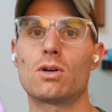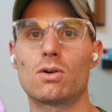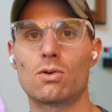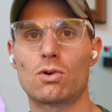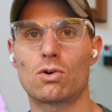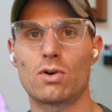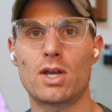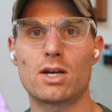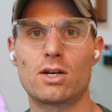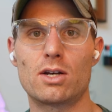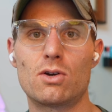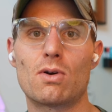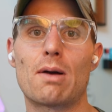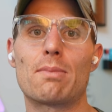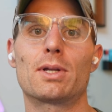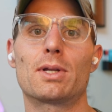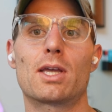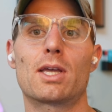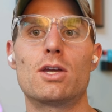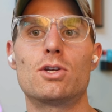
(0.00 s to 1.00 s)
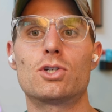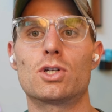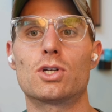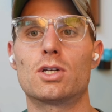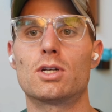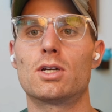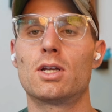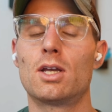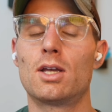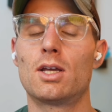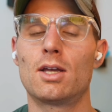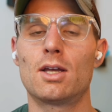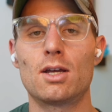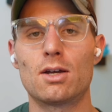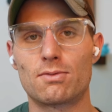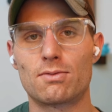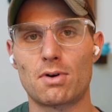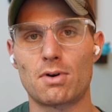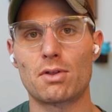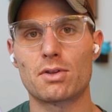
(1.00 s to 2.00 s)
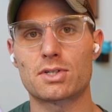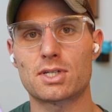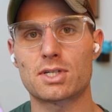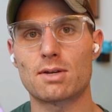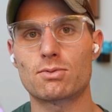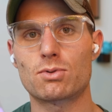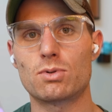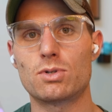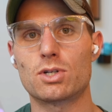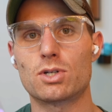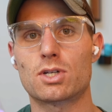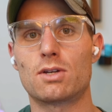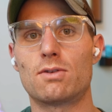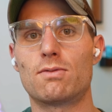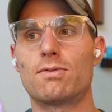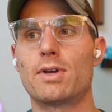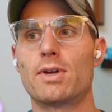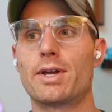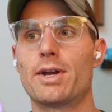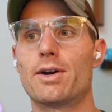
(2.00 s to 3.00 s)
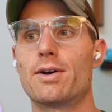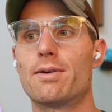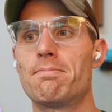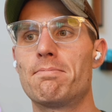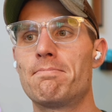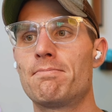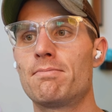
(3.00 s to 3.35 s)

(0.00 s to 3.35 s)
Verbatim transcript: create a new application, follow the steps we just configured,